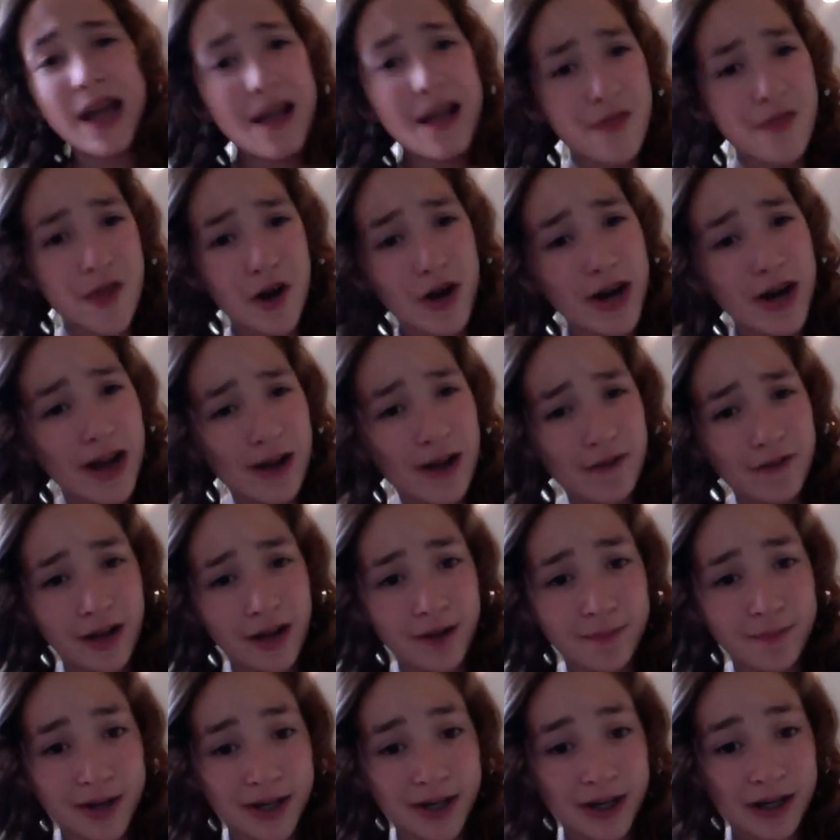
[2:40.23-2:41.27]
They don't have that at
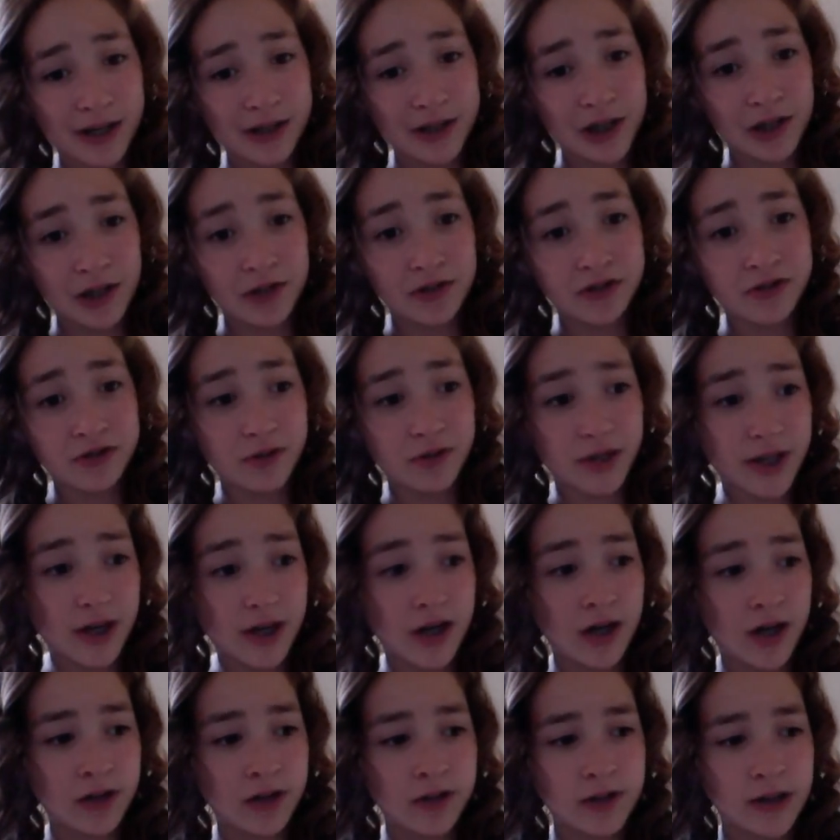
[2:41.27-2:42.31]
my dollar store here.